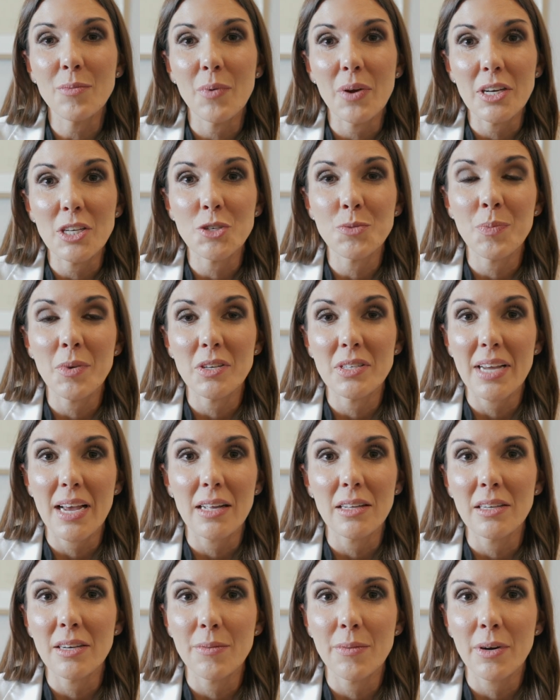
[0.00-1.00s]
which
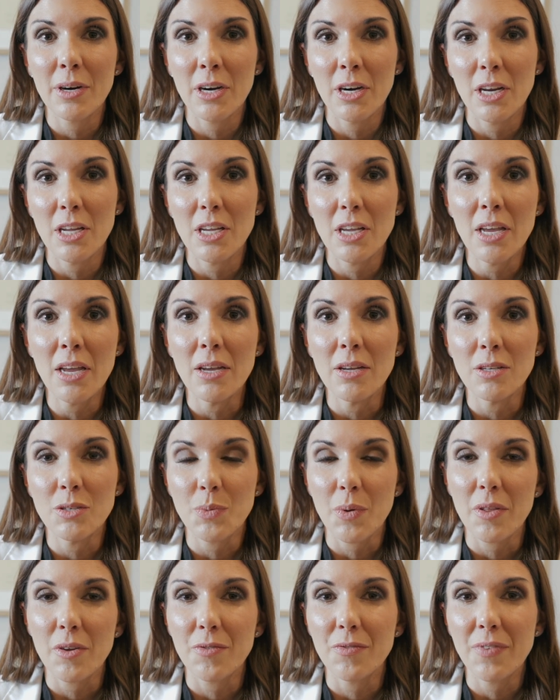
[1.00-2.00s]
modality we're going to use,
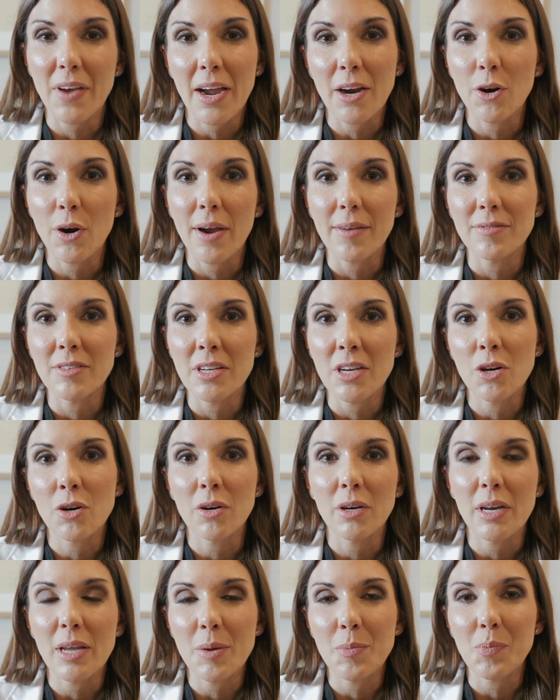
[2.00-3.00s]
whether fat grafting
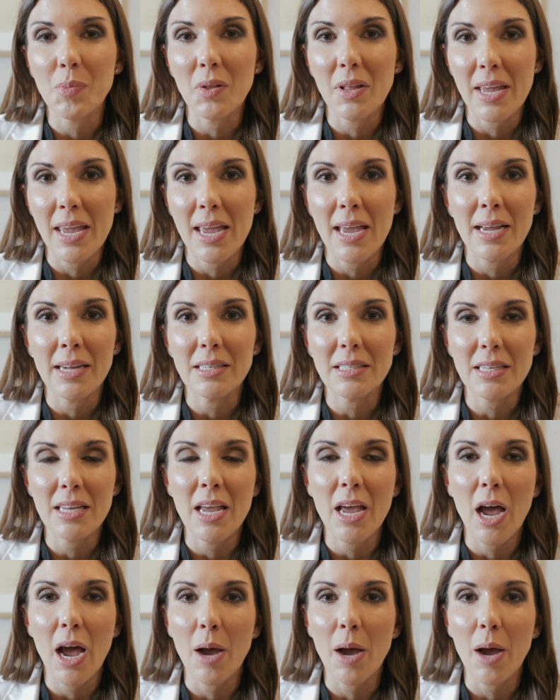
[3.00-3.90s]
or an implant.